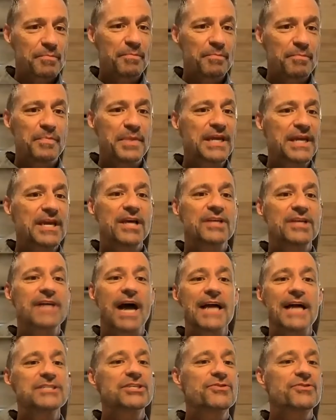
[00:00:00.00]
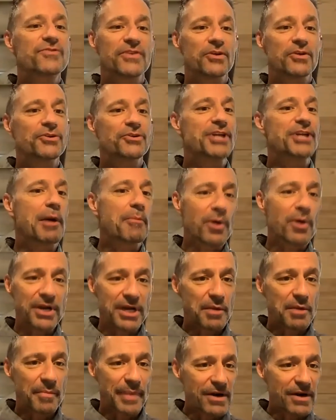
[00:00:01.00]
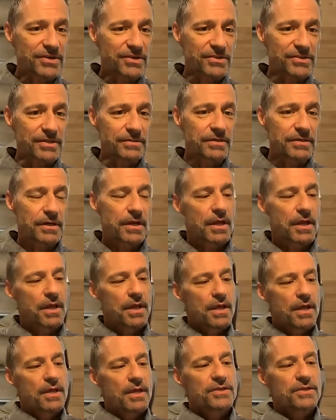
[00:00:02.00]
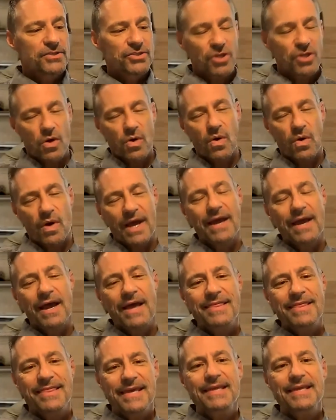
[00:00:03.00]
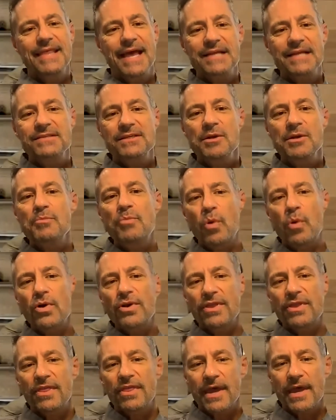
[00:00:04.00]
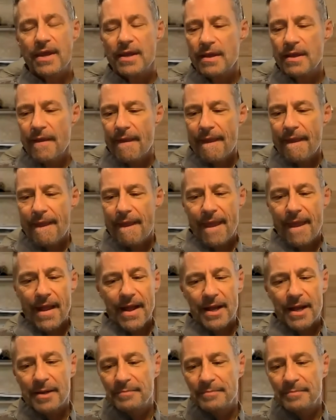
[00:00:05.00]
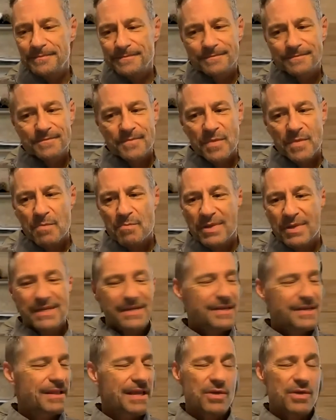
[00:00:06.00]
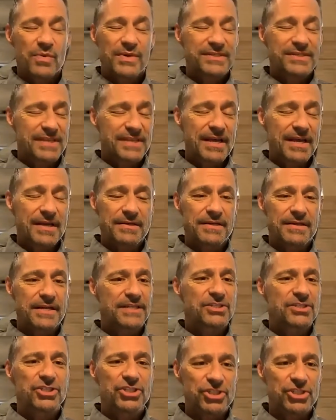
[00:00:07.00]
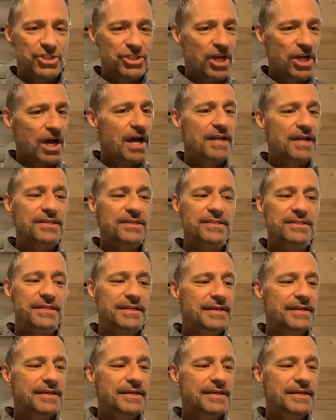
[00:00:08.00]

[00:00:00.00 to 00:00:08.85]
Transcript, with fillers: because I just feel dumber in comparison. Right. So I, I, think that's an important thing. Um, but yeah, like we said, it's just